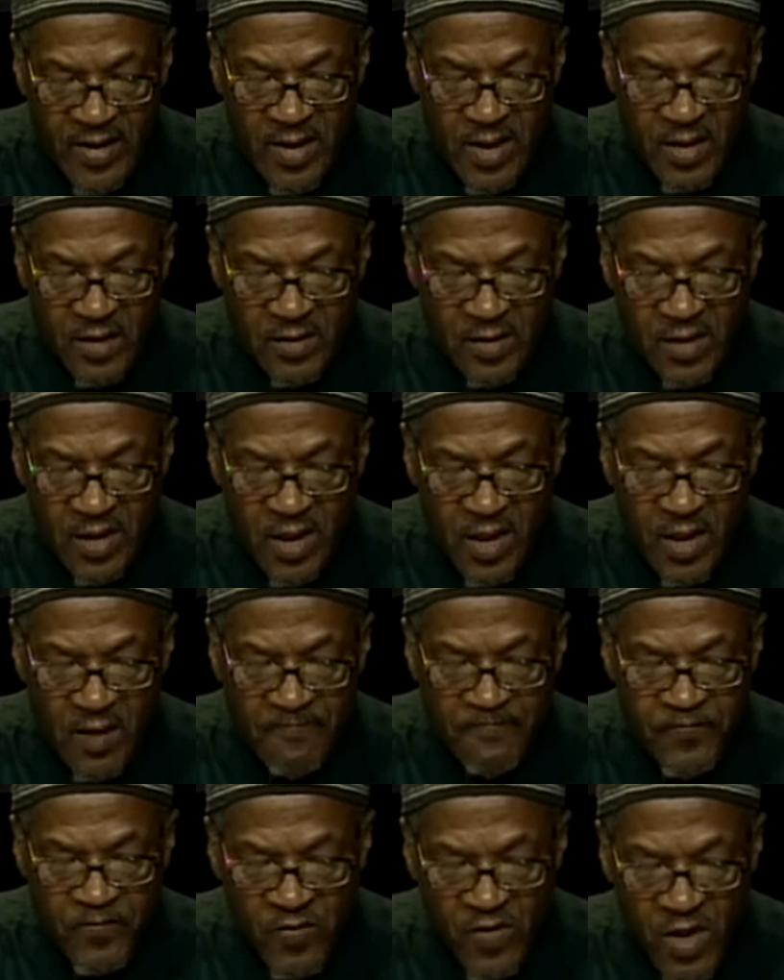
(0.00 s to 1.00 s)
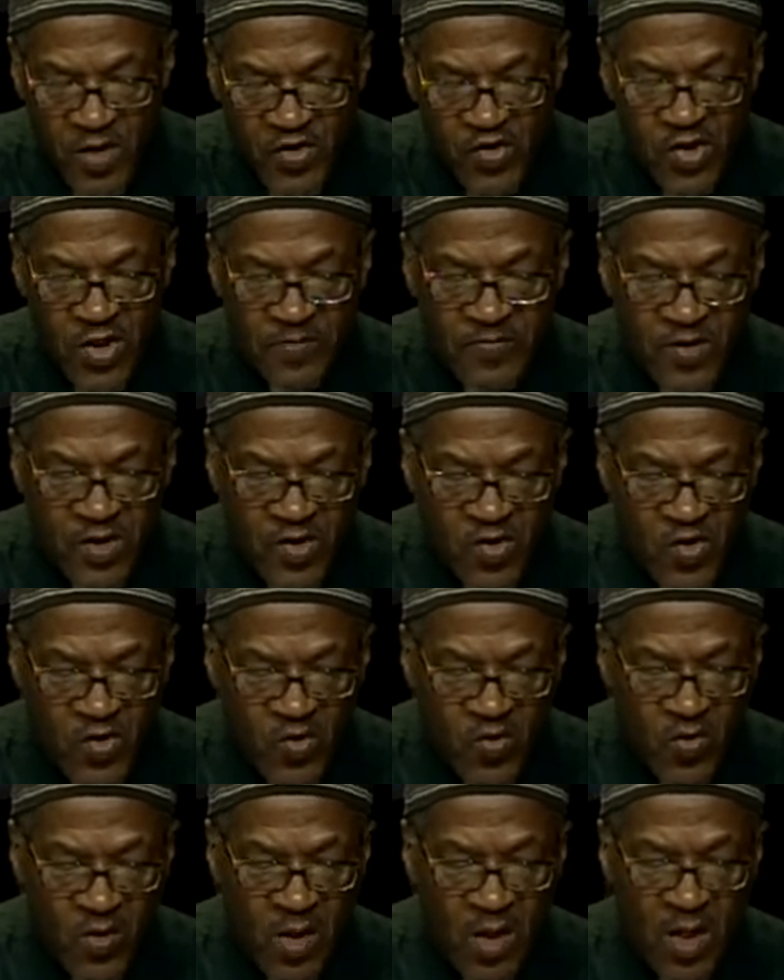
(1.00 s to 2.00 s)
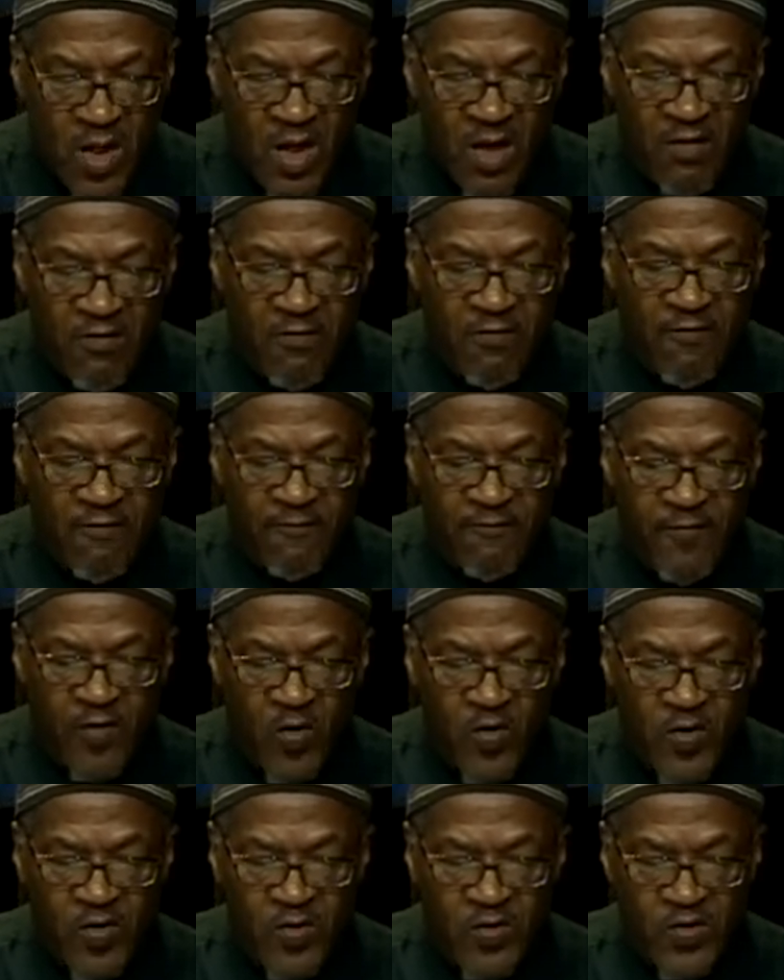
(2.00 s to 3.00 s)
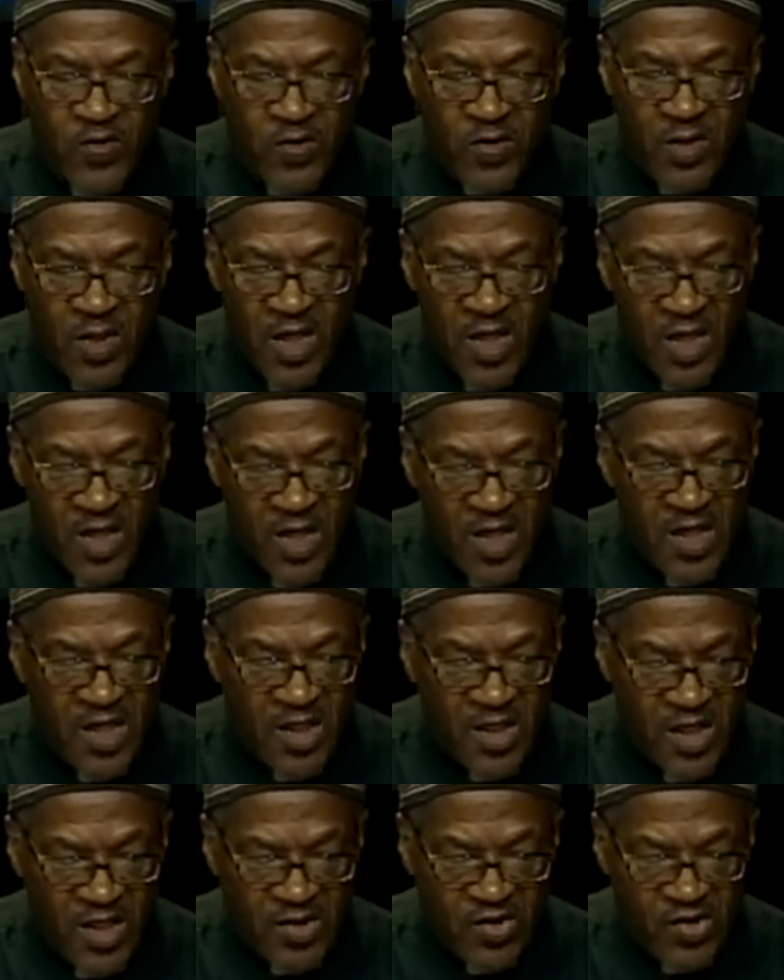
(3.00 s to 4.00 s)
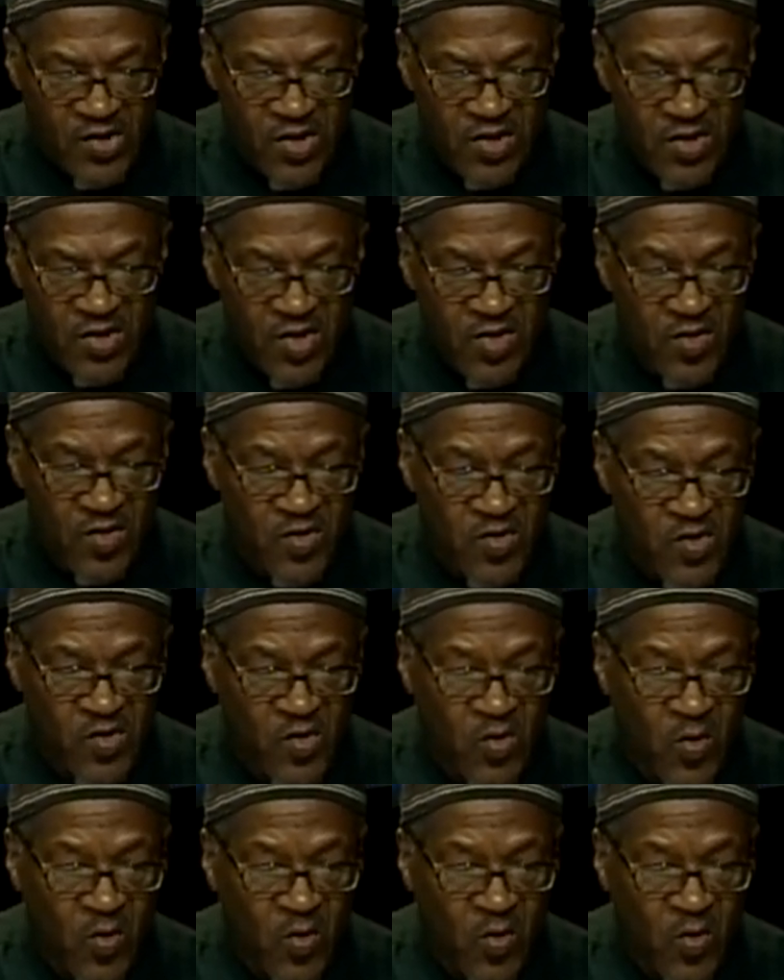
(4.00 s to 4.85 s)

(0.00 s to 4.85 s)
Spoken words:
aren't subject to voters in election years.